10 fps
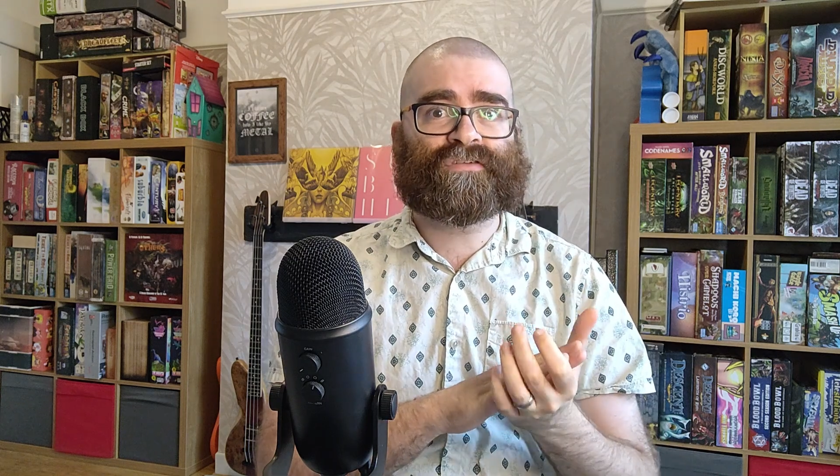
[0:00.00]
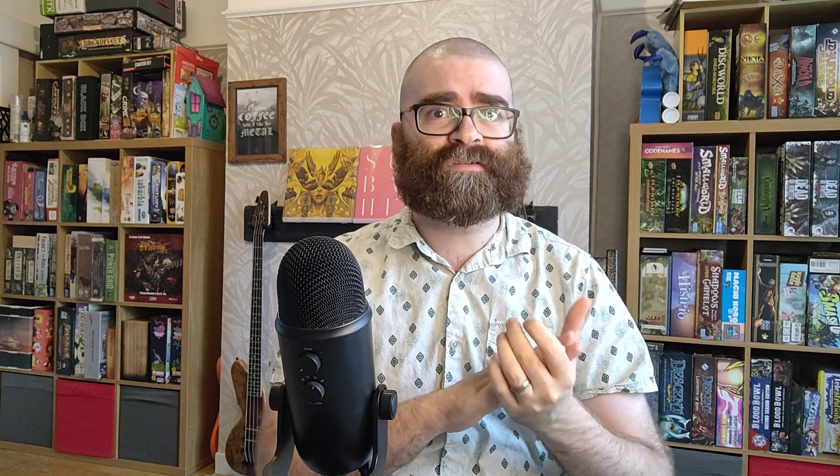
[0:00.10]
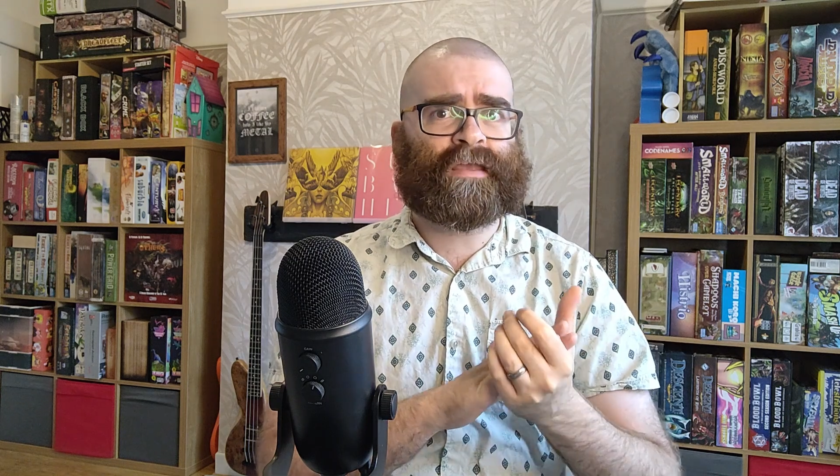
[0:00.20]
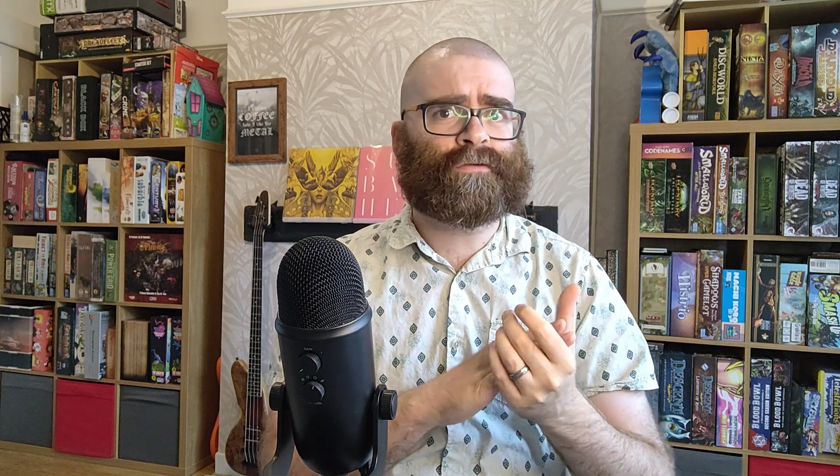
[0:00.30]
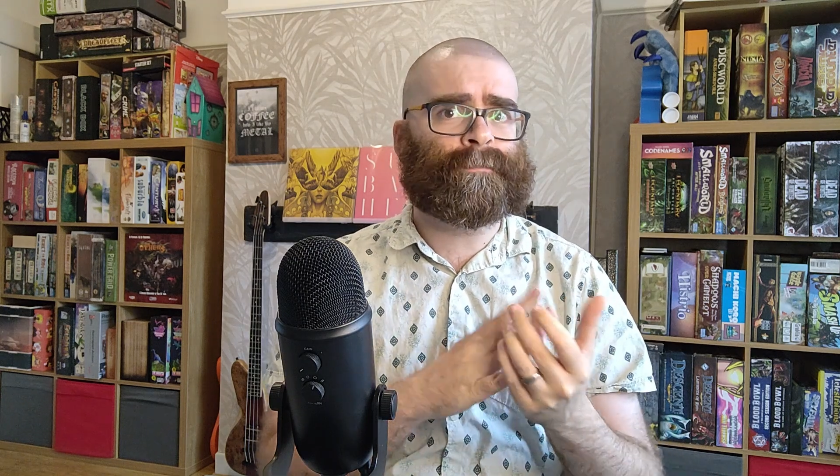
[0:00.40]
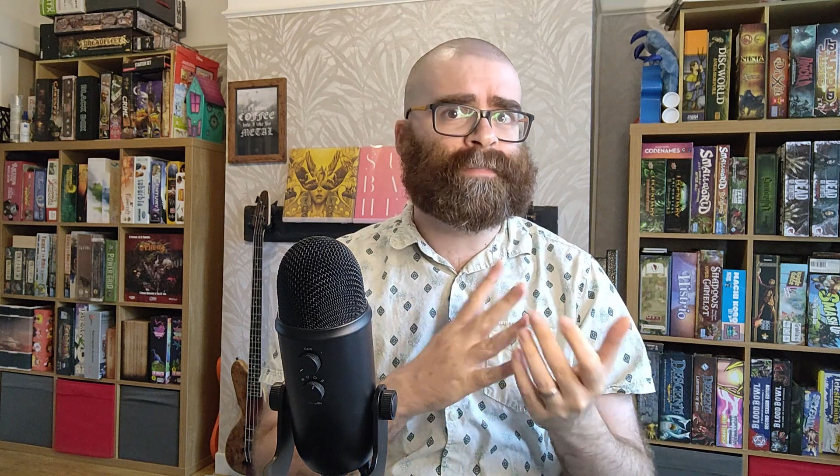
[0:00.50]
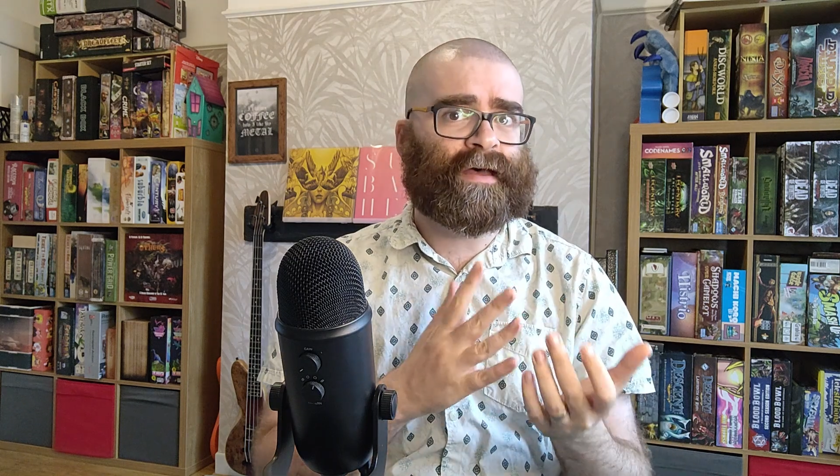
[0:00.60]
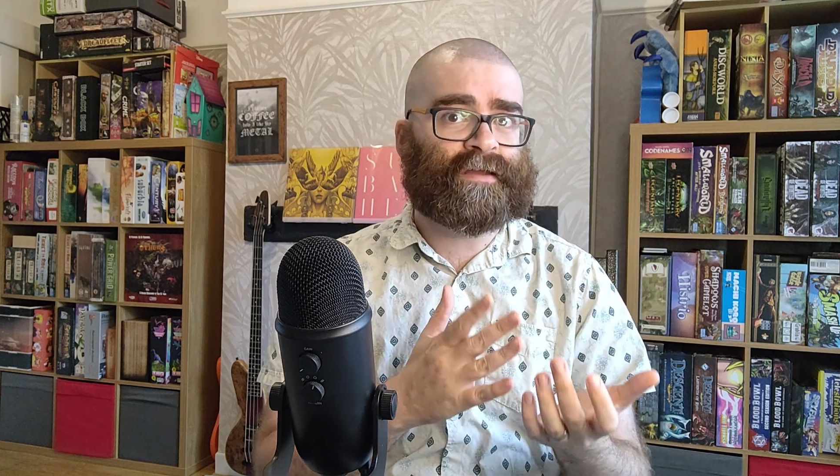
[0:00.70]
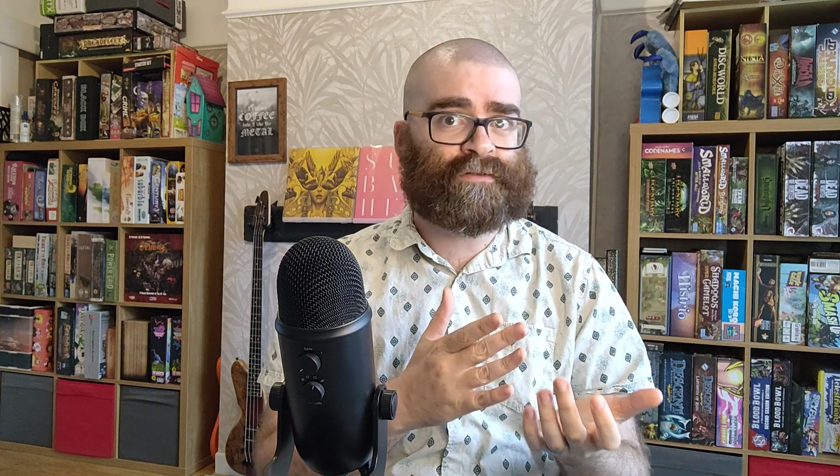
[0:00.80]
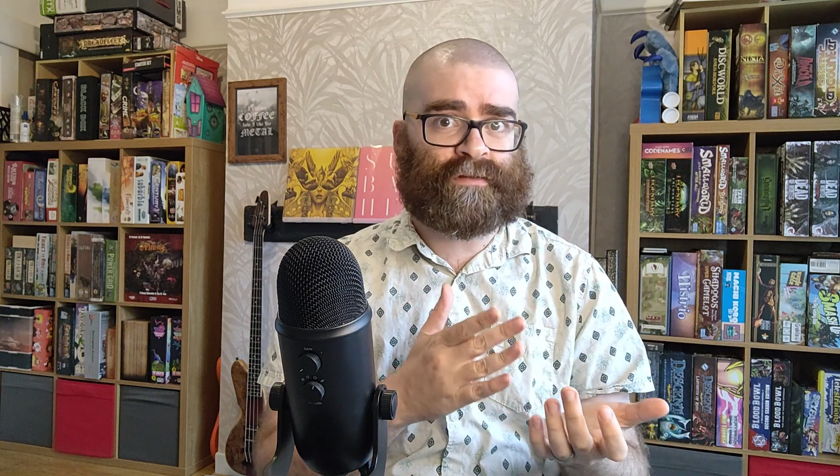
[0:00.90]
to say
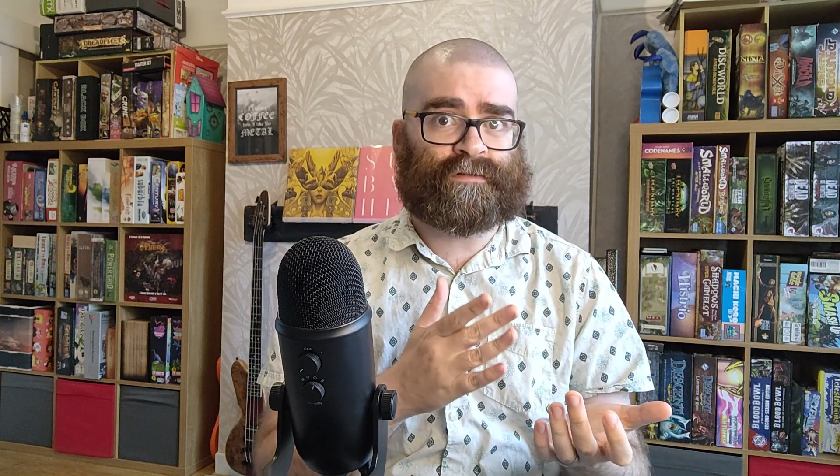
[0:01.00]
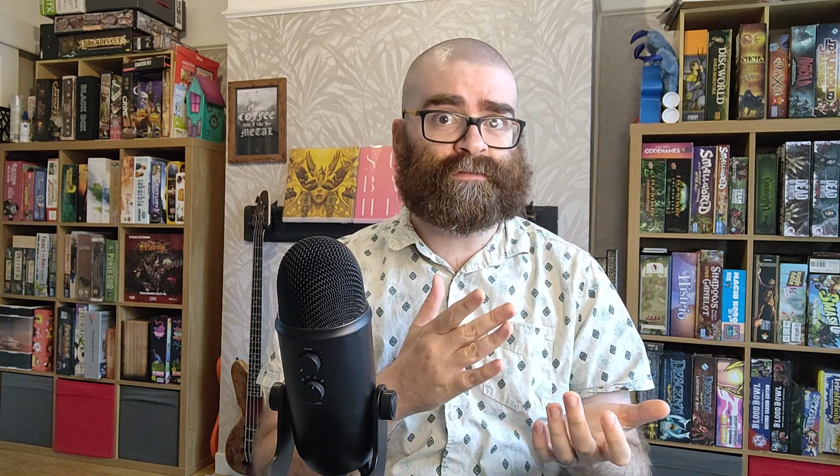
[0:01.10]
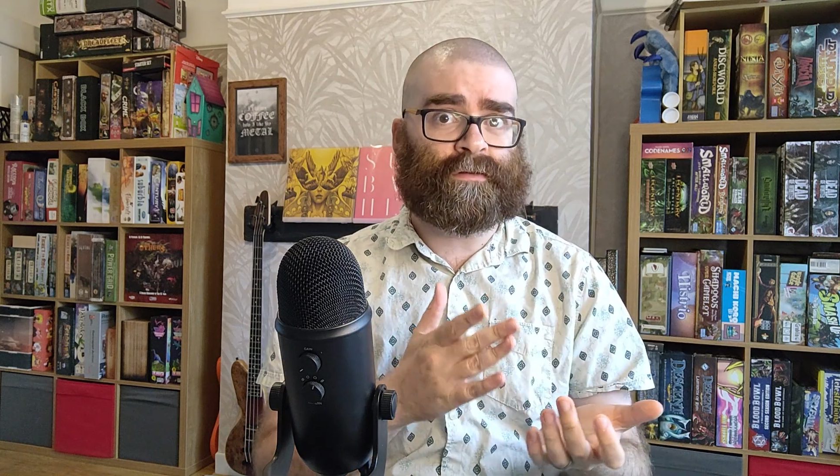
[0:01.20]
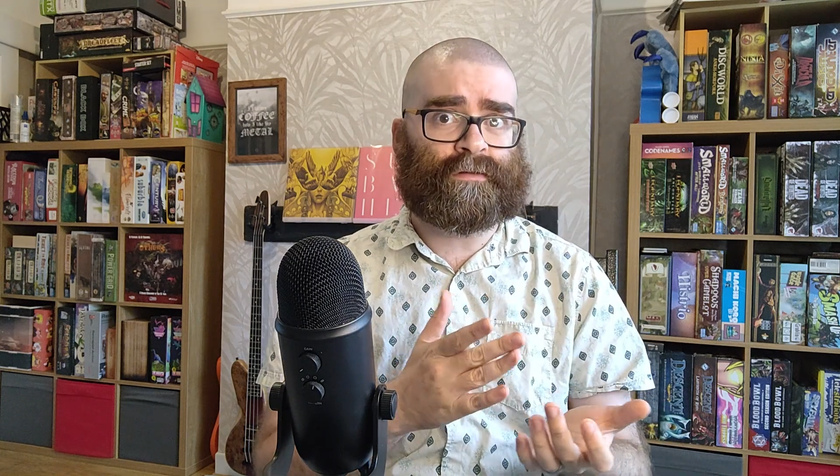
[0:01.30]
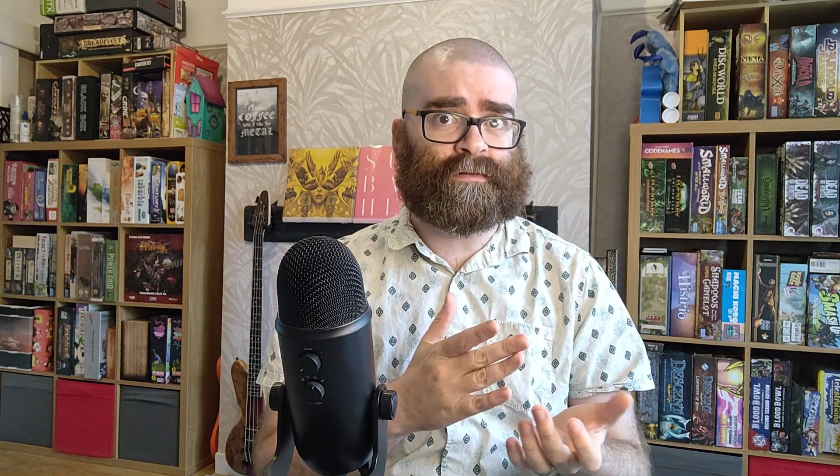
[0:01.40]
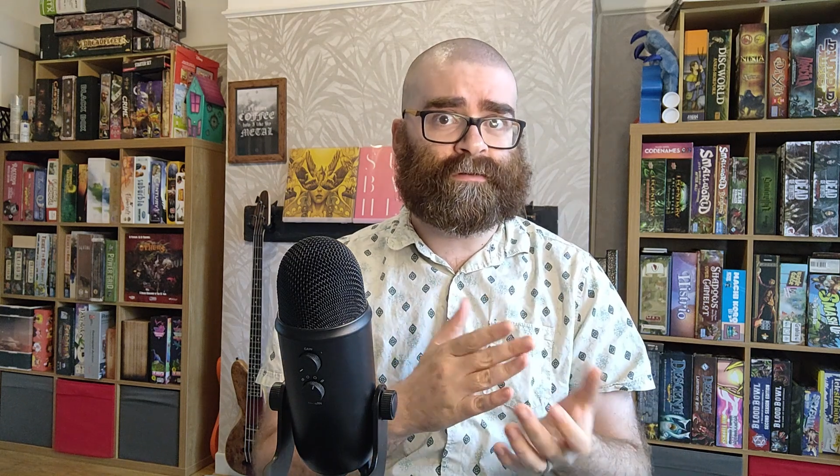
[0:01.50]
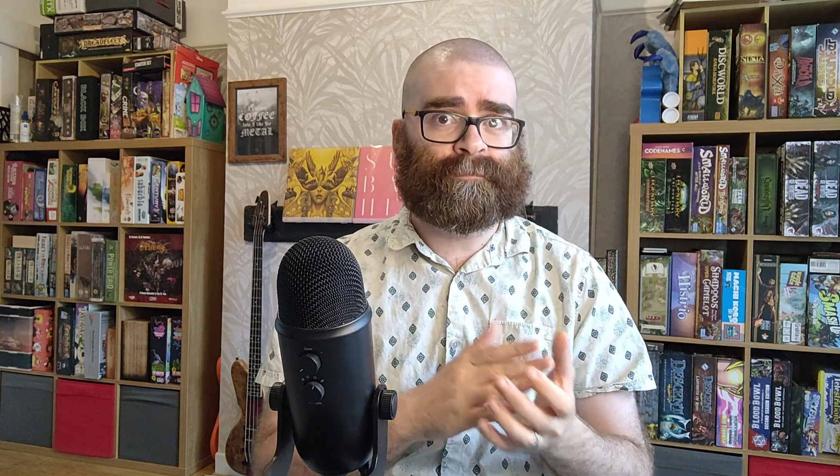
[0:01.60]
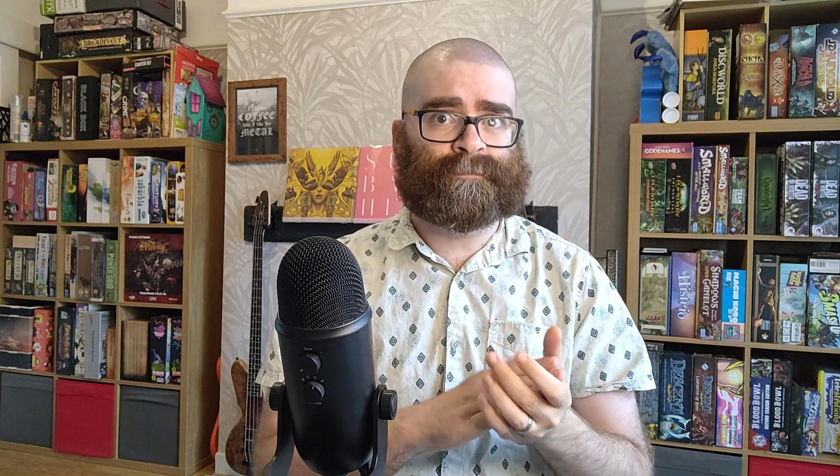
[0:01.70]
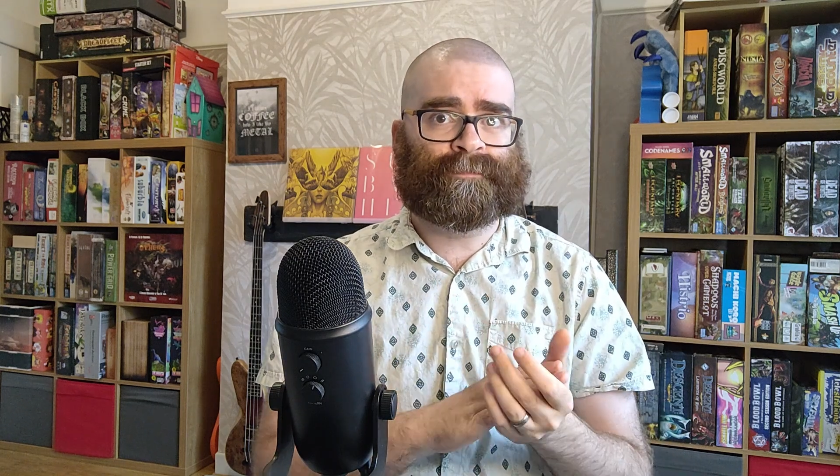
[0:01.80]
goodbye to his dog.